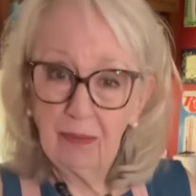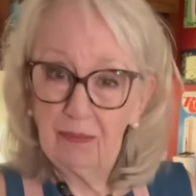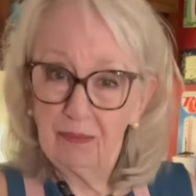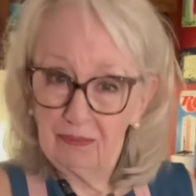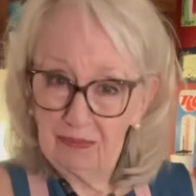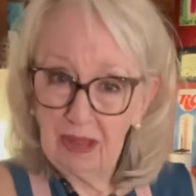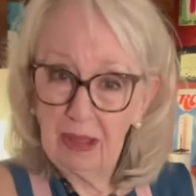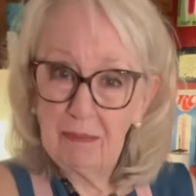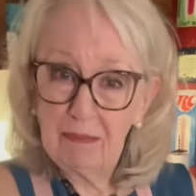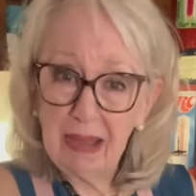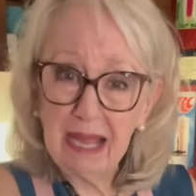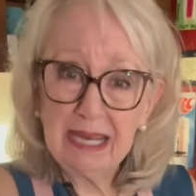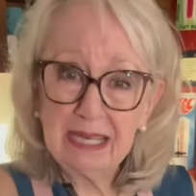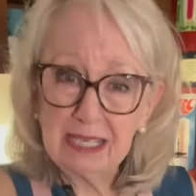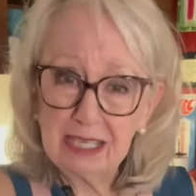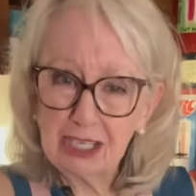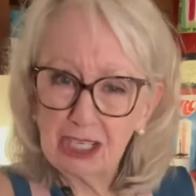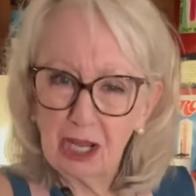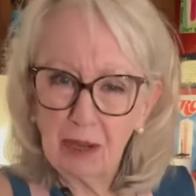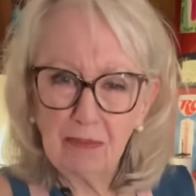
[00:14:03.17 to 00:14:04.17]
They made
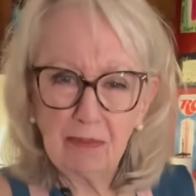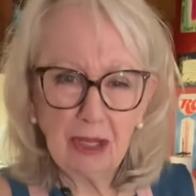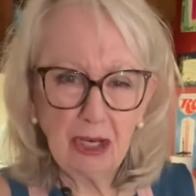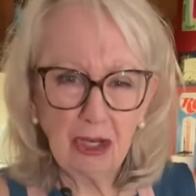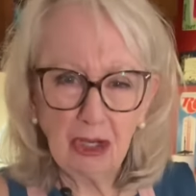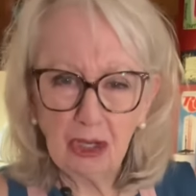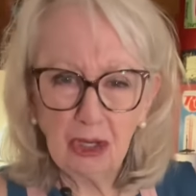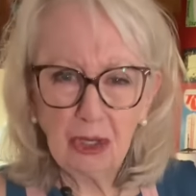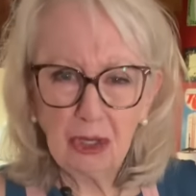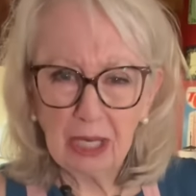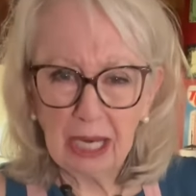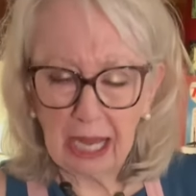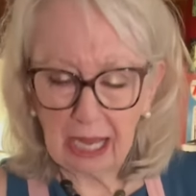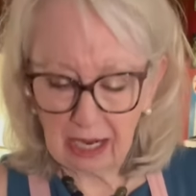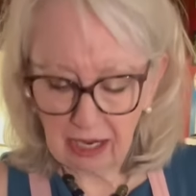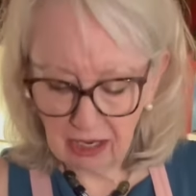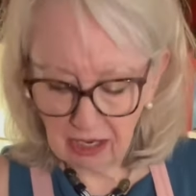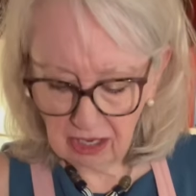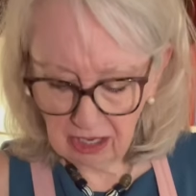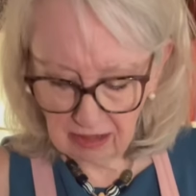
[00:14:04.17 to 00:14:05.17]
something good out
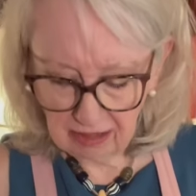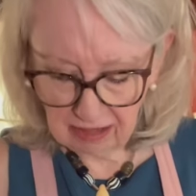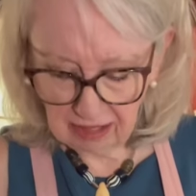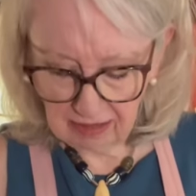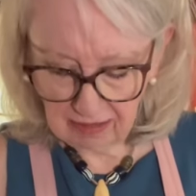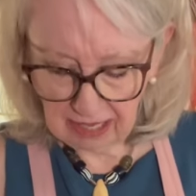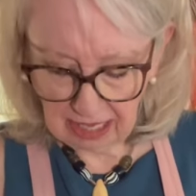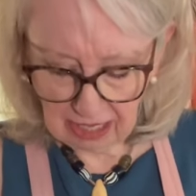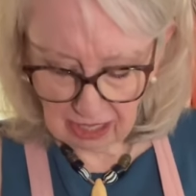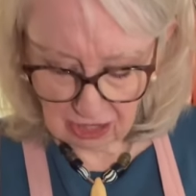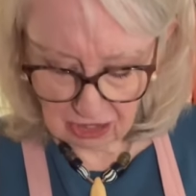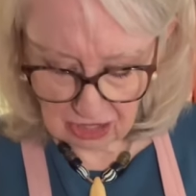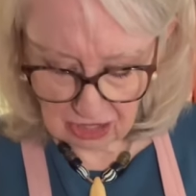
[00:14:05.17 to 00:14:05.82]
of nothing. They could